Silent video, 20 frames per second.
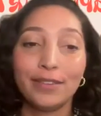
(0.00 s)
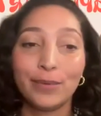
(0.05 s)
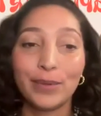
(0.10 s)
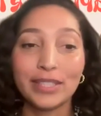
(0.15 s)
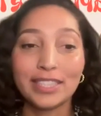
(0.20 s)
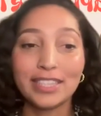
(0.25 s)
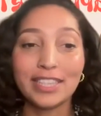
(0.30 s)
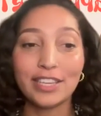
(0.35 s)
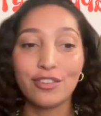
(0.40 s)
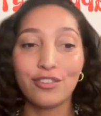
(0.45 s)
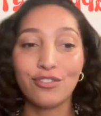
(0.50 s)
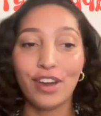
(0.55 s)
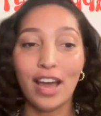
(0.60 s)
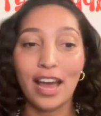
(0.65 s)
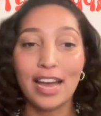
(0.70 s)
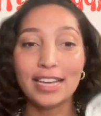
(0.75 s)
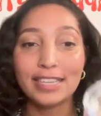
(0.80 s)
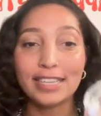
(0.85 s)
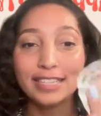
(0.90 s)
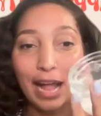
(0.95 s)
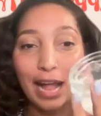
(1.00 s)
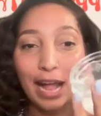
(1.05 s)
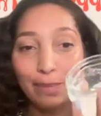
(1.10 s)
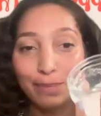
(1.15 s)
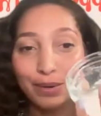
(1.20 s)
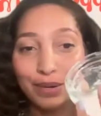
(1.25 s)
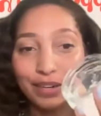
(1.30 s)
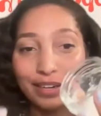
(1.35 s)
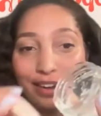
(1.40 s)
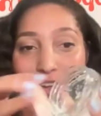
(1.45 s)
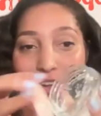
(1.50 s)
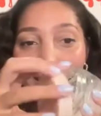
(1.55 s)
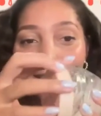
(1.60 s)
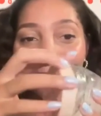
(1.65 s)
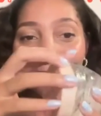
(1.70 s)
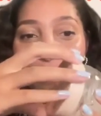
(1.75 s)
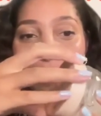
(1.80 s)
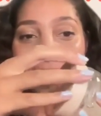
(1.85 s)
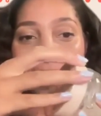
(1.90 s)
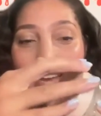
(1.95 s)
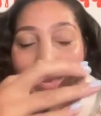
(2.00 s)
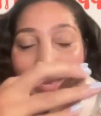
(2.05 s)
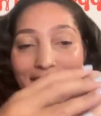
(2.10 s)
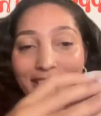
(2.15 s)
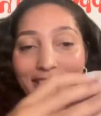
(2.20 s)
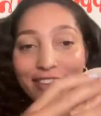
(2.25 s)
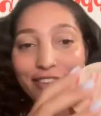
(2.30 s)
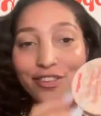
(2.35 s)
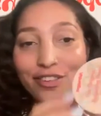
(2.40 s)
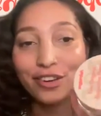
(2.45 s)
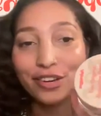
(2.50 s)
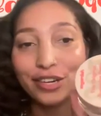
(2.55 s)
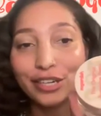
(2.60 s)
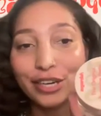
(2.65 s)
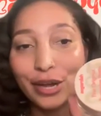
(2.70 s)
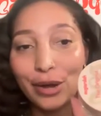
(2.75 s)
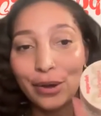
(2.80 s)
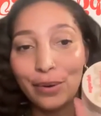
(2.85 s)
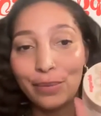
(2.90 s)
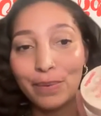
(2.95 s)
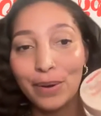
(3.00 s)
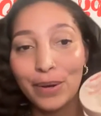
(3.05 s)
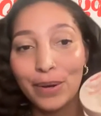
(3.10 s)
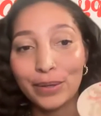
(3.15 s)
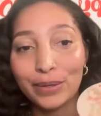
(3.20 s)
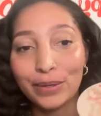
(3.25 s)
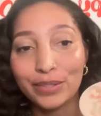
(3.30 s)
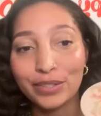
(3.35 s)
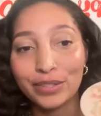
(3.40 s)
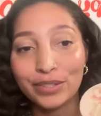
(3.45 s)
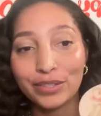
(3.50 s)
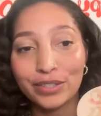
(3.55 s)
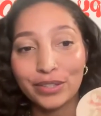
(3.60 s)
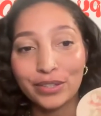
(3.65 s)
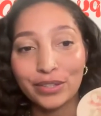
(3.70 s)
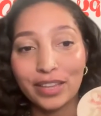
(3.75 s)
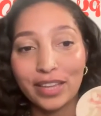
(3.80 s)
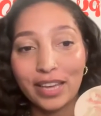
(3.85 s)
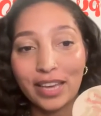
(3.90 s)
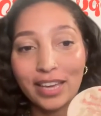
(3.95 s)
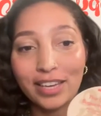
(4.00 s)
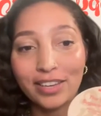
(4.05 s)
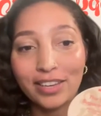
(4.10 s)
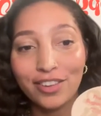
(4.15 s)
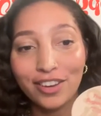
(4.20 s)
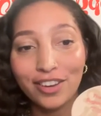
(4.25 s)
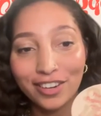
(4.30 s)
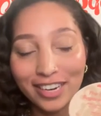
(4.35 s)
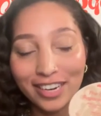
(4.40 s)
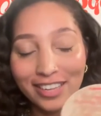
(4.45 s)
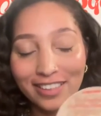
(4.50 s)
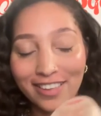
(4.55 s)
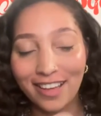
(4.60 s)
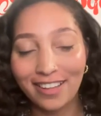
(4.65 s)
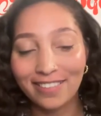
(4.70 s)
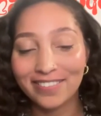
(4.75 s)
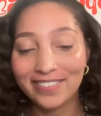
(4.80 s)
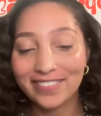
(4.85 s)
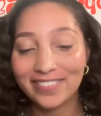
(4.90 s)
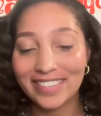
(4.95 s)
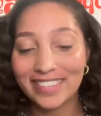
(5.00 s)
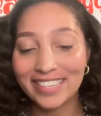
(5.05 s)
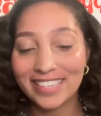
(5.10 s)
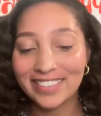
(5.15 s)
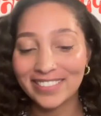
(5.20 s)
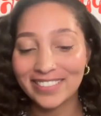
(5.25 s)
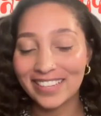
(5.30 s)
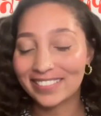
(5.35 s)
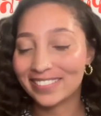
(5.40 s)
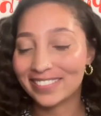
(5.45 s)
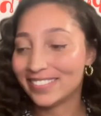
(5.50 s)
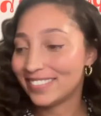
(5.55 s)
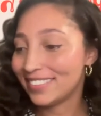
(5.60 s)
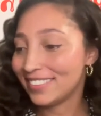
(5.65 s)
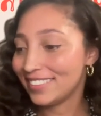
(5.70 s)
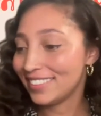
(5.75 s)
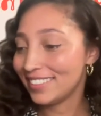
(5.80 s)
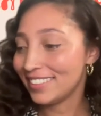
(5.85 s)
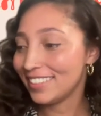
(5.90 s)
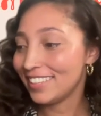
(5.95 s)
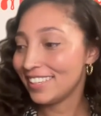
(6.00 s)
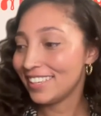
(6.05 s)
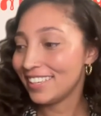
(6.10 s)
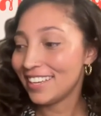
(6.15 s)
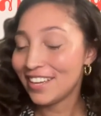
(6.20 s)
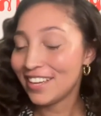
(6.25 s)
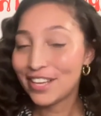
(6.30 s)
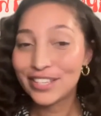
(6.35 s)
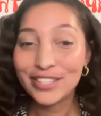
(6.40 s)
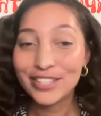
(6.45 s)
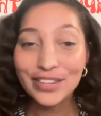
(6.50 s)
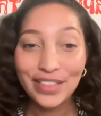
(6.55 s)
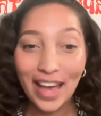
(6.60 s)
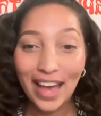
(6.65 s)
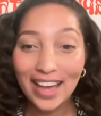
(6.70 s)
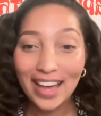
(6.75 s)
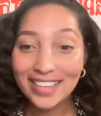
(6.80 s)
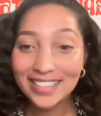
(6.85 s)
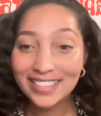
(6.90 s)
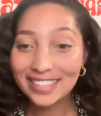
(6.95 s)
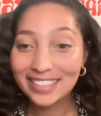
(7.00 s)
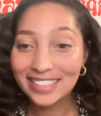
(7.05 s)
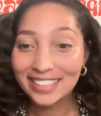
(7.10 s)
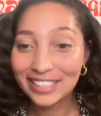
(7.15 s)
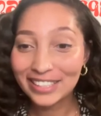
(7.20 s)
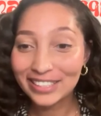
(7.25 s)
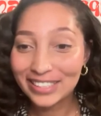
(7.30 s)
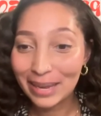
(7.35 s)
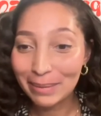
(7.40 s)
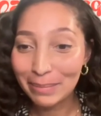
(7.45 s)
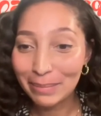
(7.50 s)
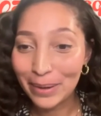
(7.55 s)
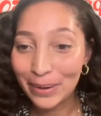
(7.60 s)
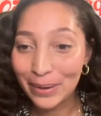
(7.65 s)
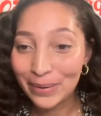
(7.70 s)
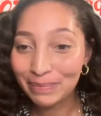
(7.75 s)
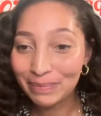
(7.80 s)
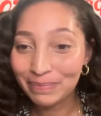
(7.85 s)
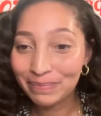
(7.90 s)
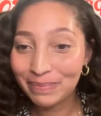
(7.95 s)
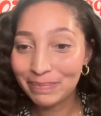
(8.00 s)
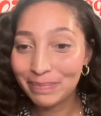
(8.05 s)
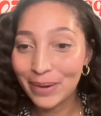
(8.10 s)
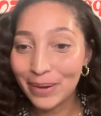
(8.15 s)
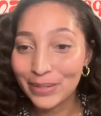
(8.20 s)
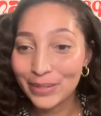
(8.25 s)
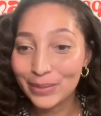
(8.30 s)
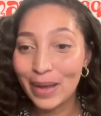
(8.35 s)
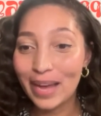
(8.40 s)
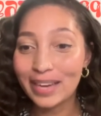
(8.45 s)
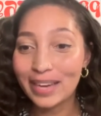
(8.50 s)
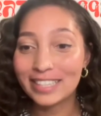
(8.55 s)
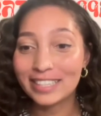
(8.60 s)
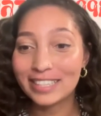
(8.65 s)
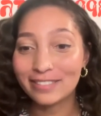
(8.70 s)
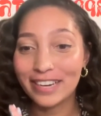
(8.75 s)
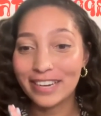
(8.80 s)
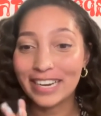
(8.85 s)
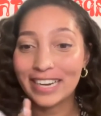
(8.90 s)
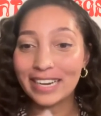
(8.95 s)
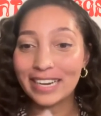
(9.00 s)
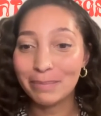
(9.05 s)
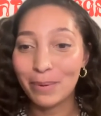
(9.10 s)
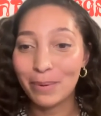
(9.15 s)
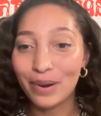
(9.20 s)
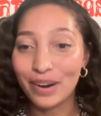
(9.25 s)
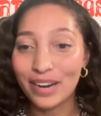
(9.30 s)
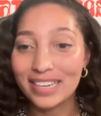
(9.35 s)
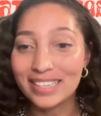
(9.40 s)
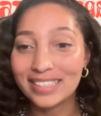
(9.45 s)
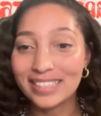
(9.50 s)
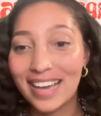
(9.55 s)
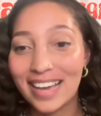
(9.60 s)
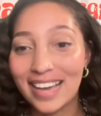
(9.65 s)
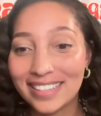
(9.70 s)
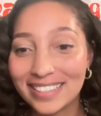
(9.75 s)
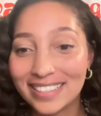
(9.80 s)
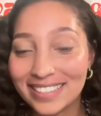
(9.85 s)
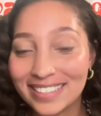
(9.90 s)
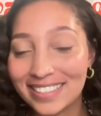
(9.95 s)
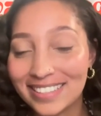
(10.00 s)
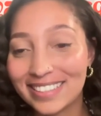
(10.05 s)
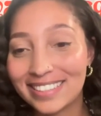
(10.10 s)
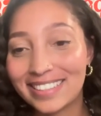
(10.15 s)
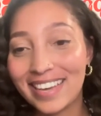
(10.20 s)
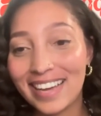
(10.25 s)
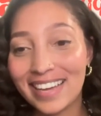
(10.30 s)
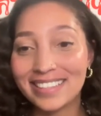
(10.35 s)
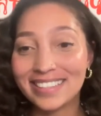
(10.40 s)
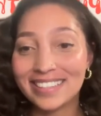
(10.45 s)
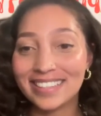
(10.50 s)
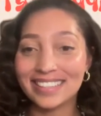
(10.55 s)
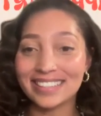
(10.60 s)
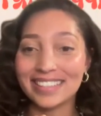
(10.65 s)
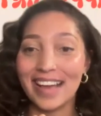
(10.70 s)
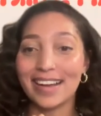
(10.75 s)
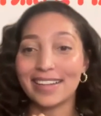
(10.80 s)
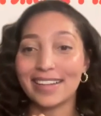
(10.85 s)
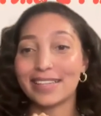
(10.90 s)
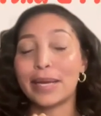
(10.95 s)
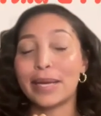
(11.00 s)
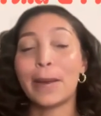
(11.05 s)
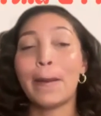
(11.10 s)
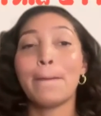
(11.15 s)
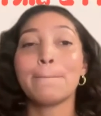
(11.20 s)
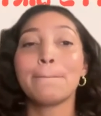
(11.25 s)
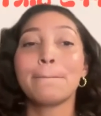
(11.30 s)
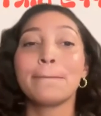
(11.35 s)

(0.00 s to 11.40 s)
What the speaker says: once this dries, I'll put on my Sugardoh post-soothing sugaring gel as well. So that is a little demo. Post-wax is very important. Yes, exactly.